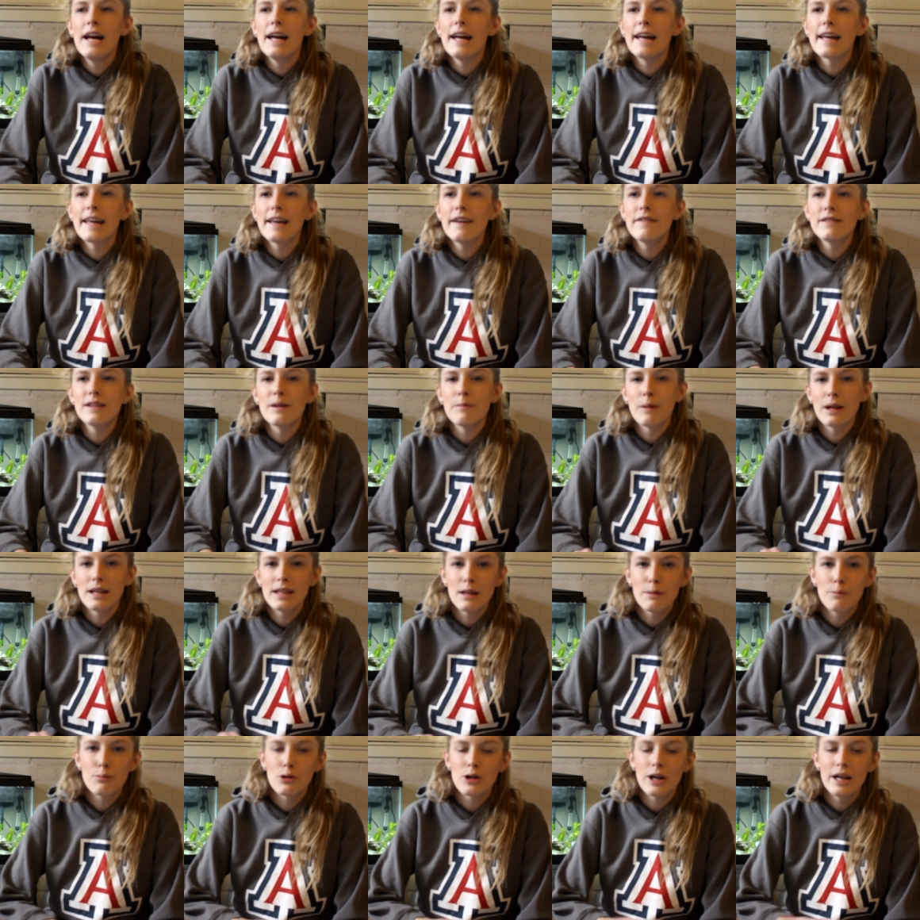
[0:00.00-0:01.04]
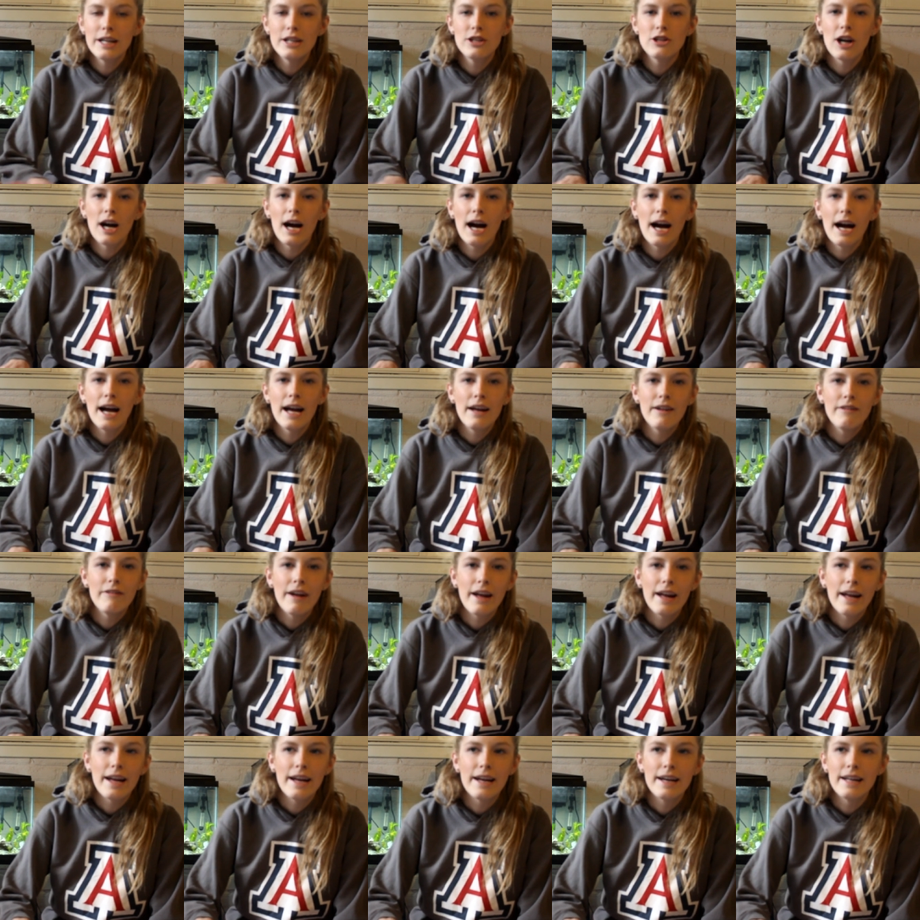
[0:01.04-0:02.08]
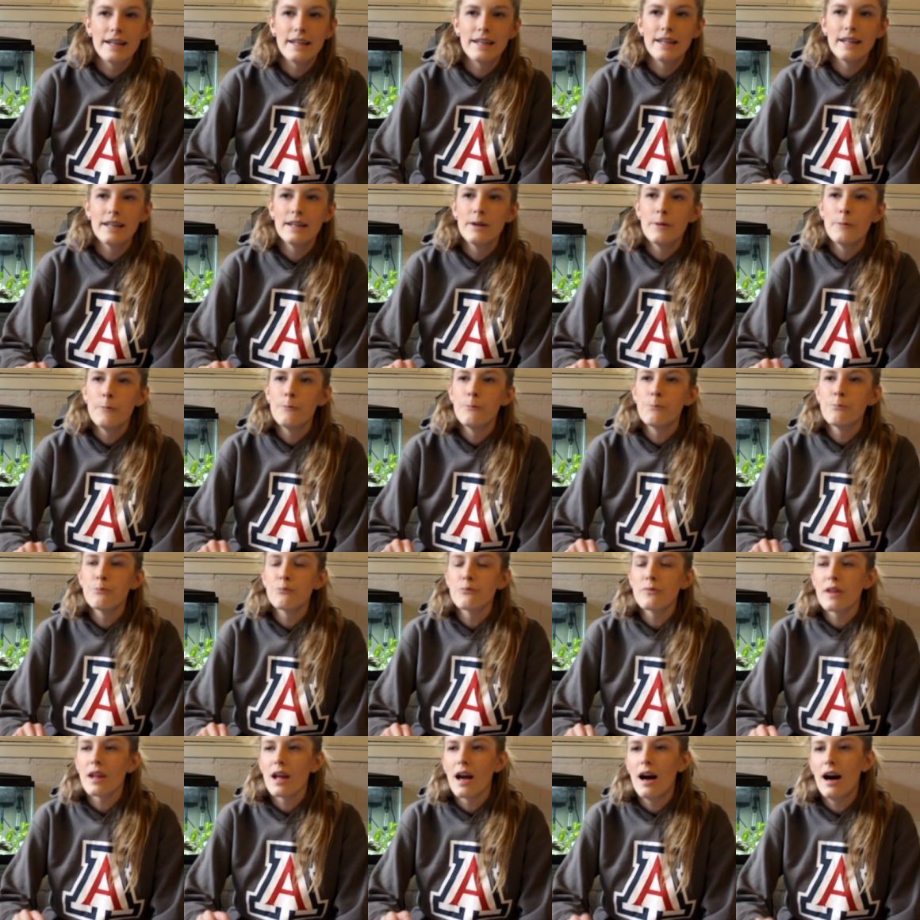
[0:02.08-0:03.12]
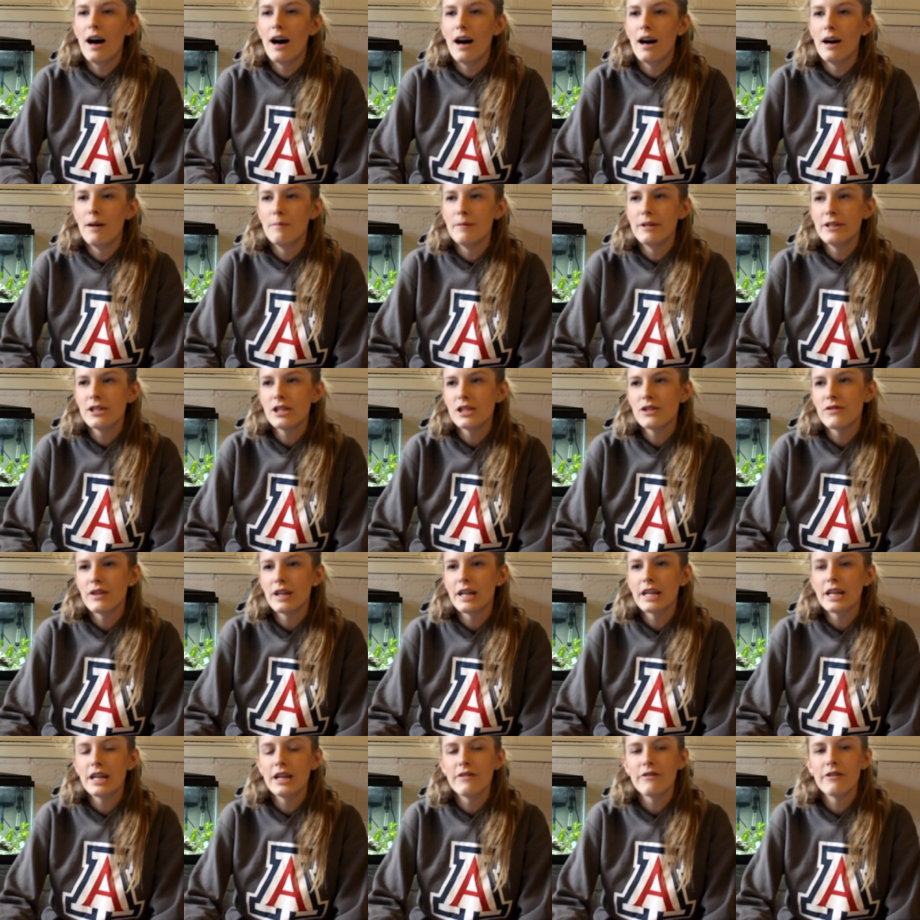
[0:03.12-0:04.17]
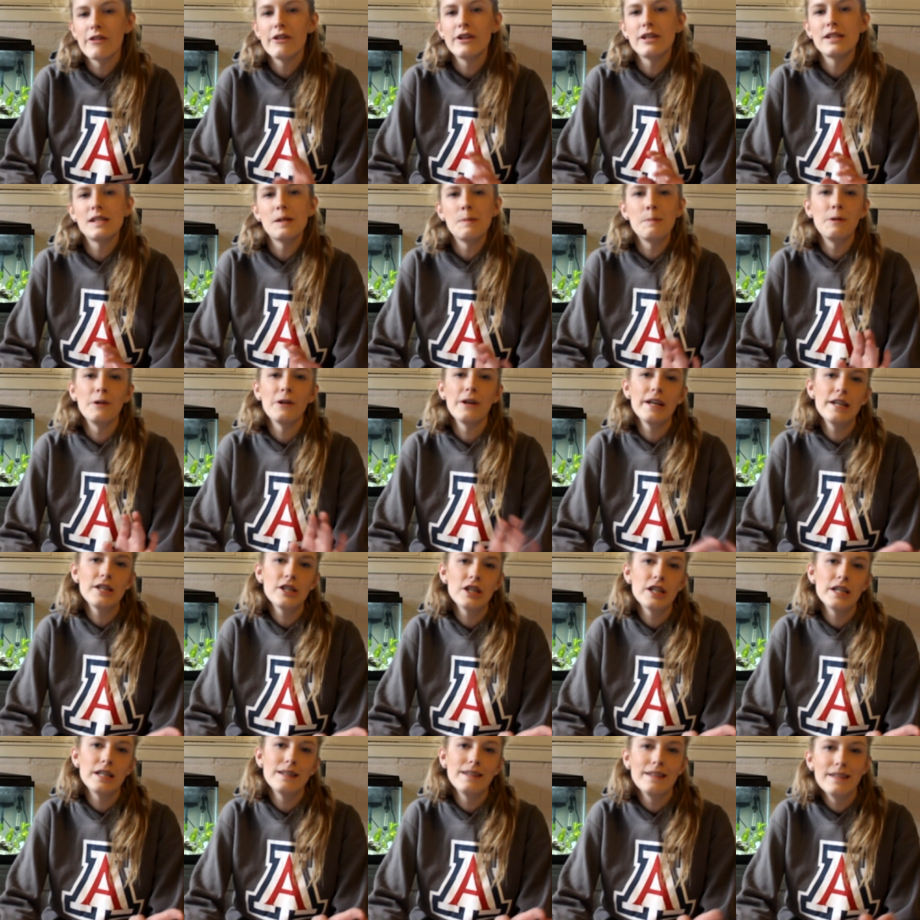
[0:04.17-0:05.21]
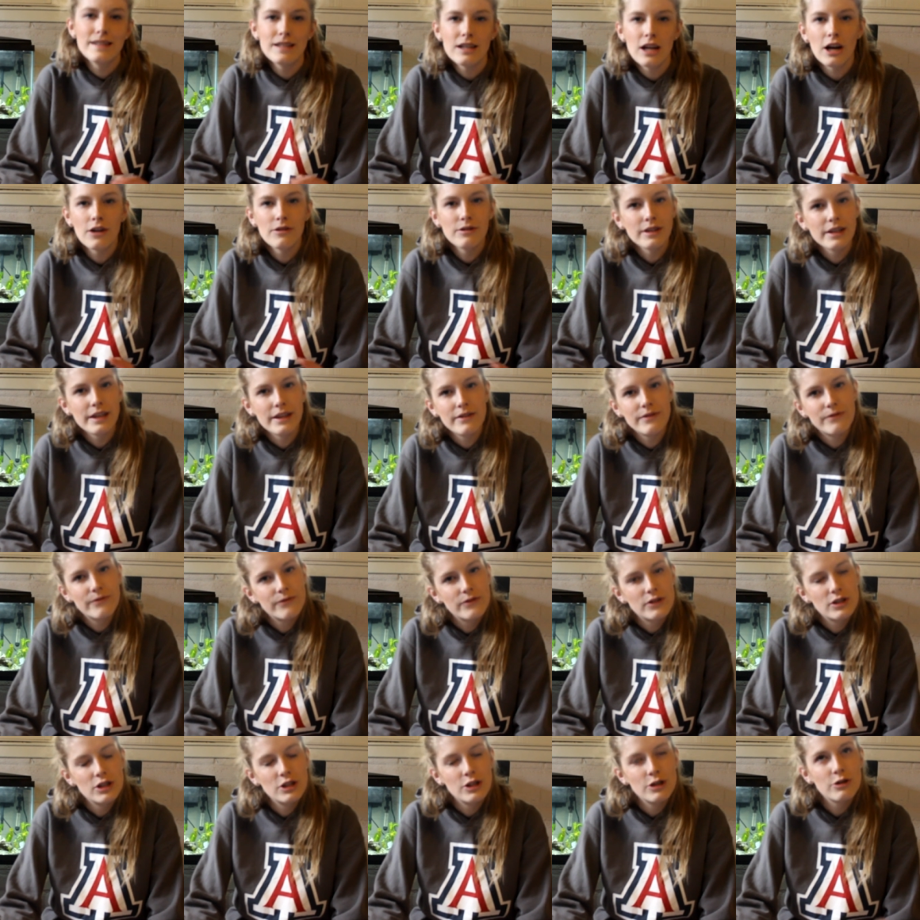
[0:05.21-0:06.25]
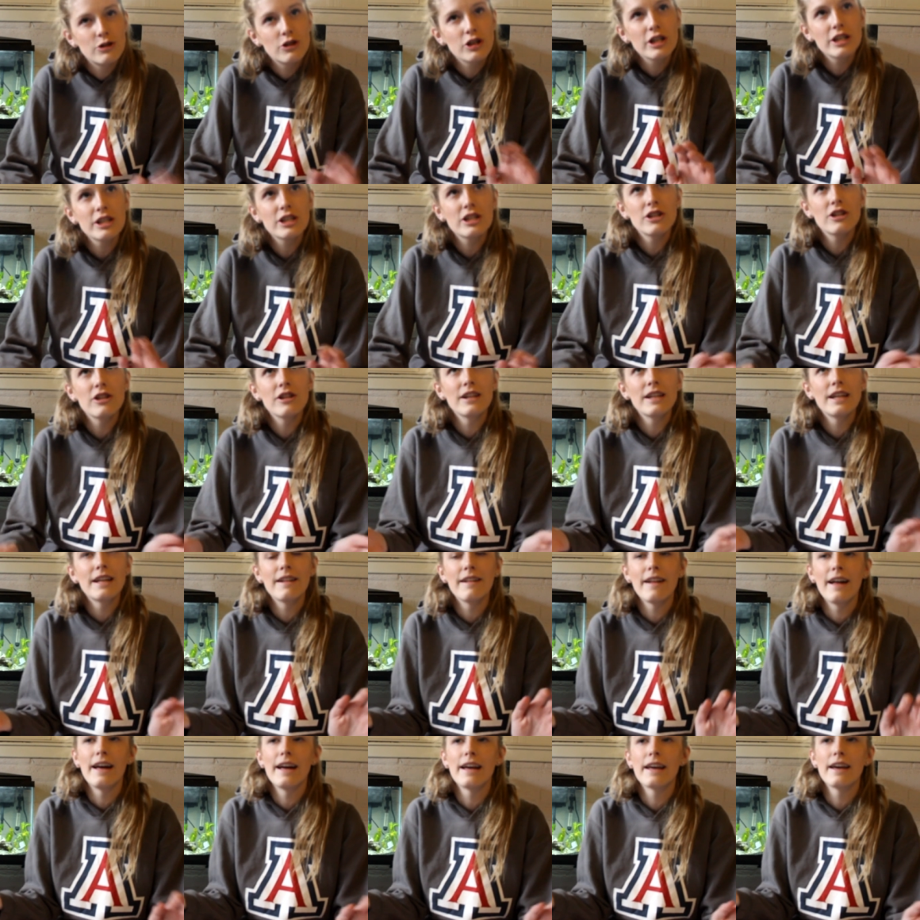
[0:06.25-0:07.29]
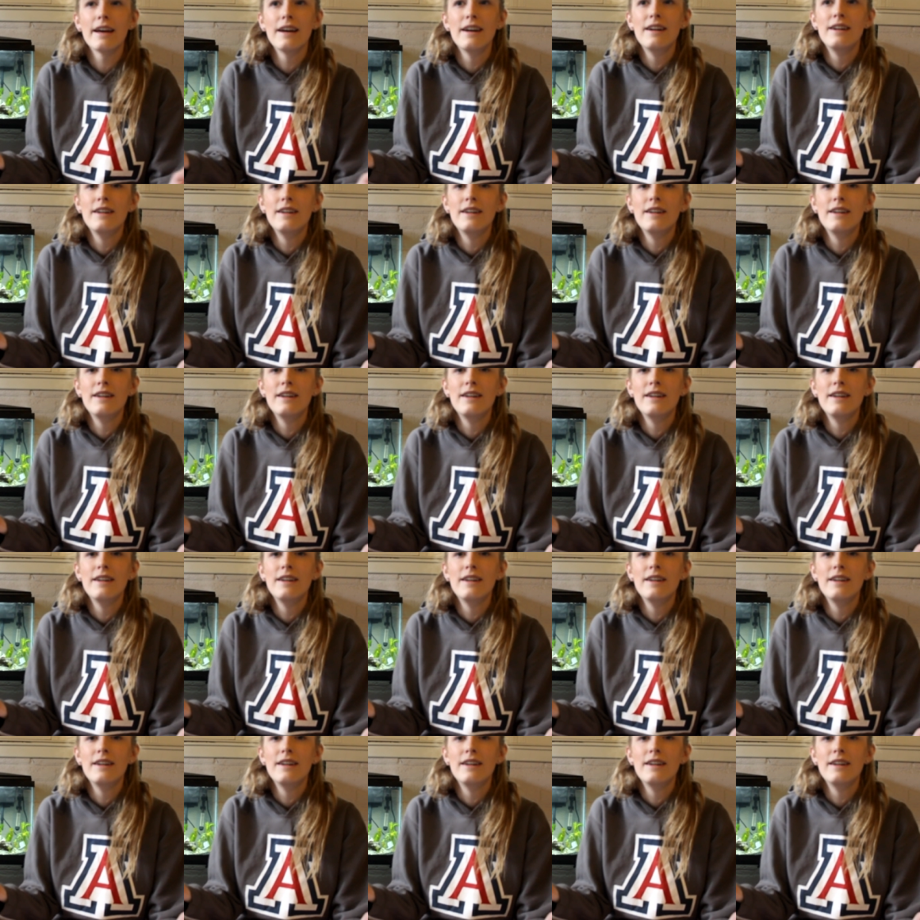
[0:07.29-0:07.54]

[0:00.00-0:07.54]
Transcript: it gives them like the prey drive and um, it's just very good for their stimulation. It's not really nutritionally like